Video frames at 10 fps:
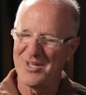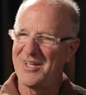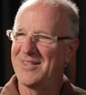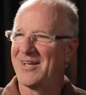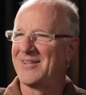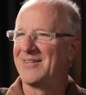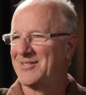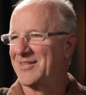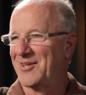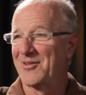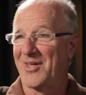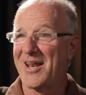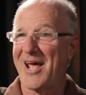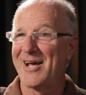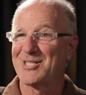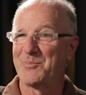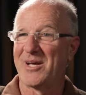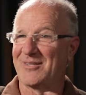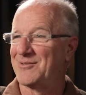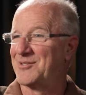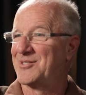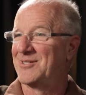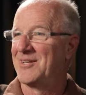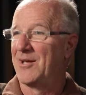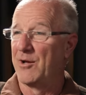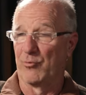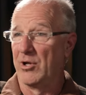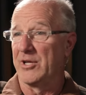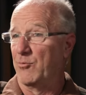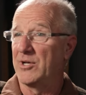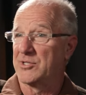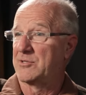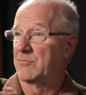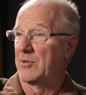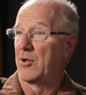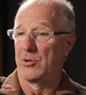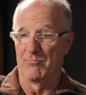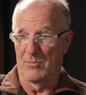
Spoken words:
me that aspect is, it really was a...